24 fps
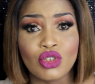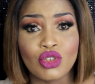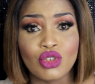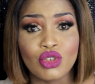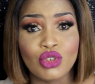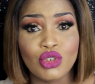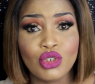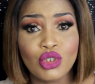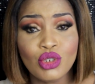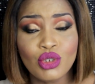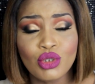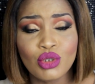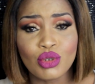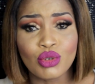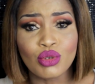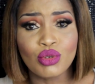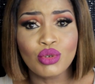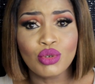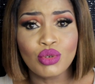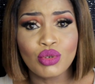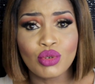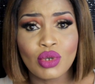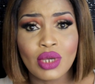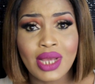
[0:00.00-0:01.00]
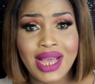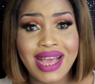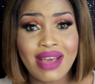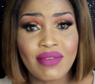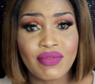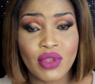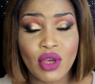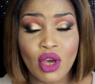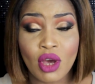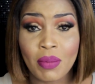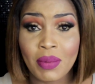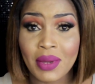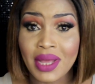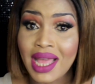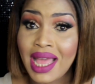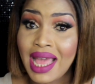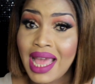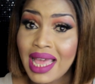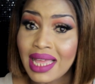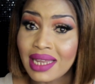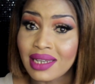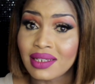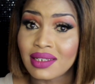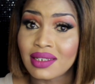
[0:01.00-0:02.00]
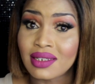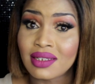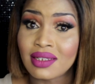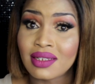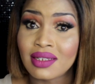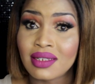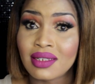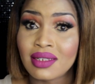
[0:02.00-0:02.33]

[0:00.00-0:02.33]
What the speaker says: You have the upper hand.